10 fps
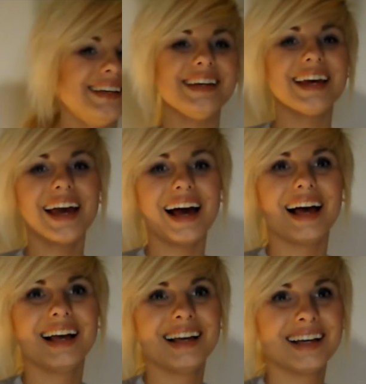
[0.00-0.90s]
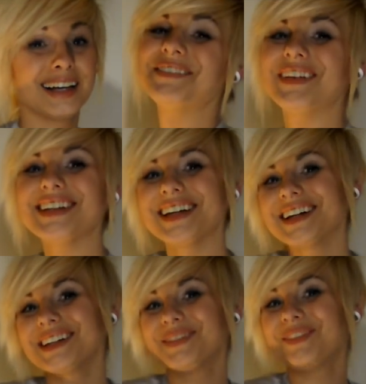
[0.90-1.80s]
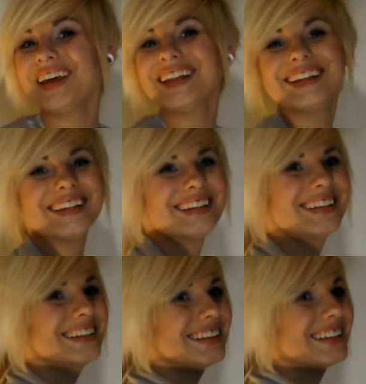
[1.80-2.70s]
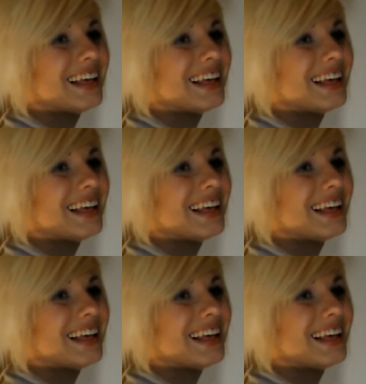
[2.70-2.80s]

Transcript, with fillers: Yeah, my chair spin.